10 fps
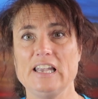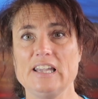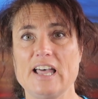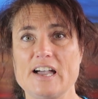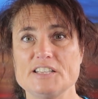
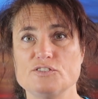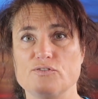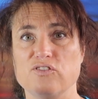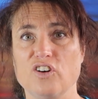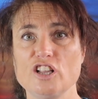large
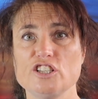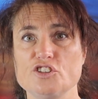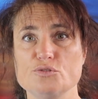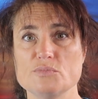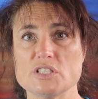
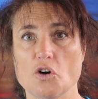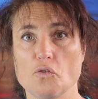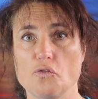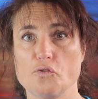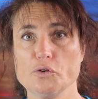volumes
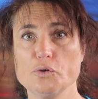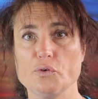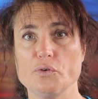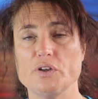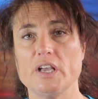of
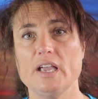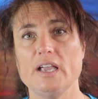food.